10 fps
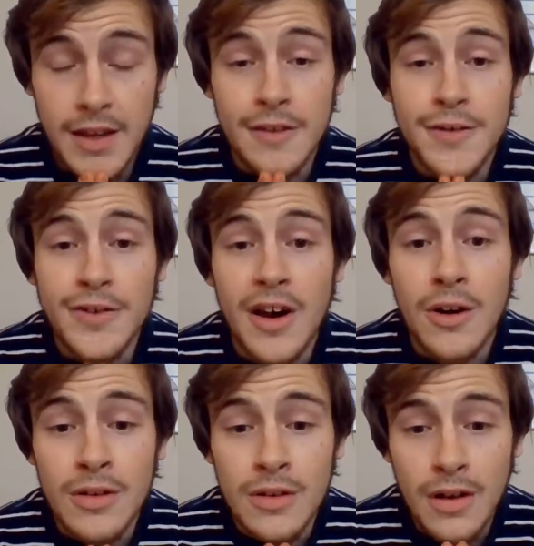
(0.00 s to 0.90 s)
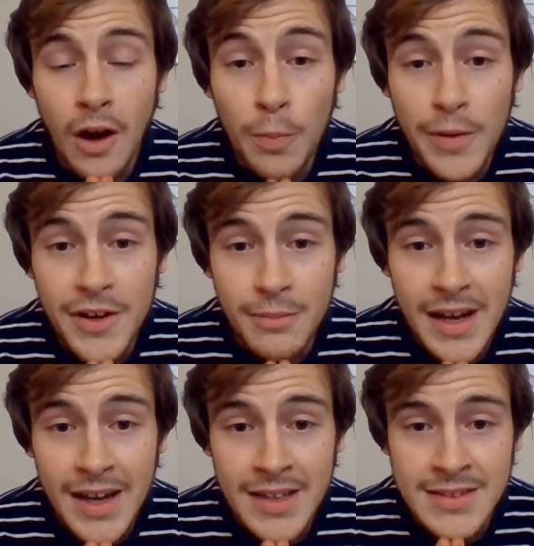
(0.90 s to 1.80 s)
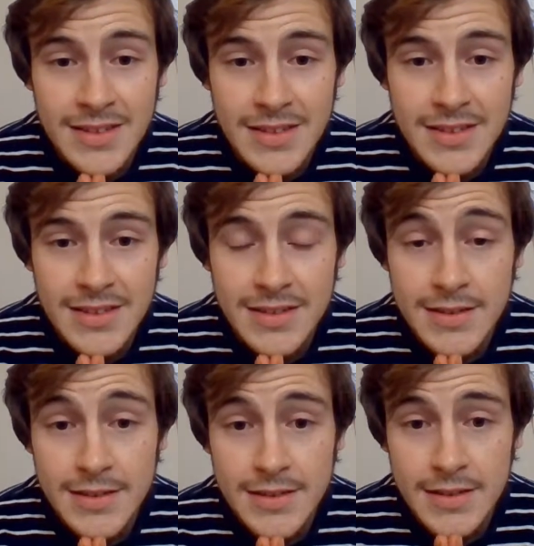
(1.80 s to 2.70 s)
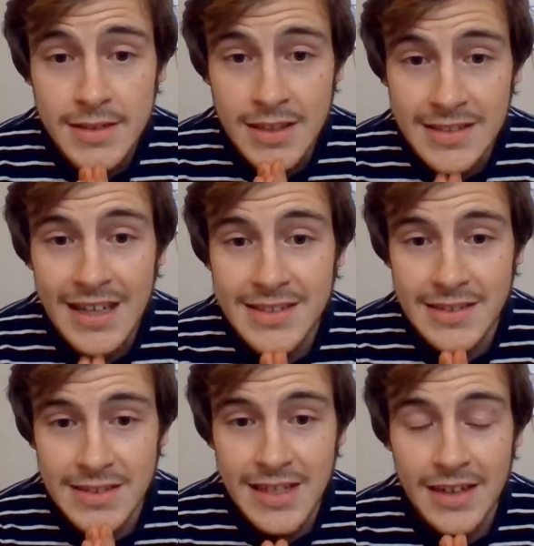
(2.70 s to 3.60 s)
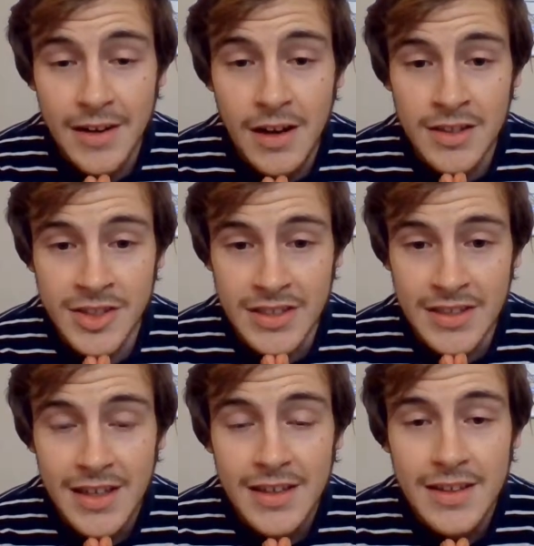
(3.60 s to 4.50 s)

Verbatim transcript: that if you don't open your minds to Tesla's technology,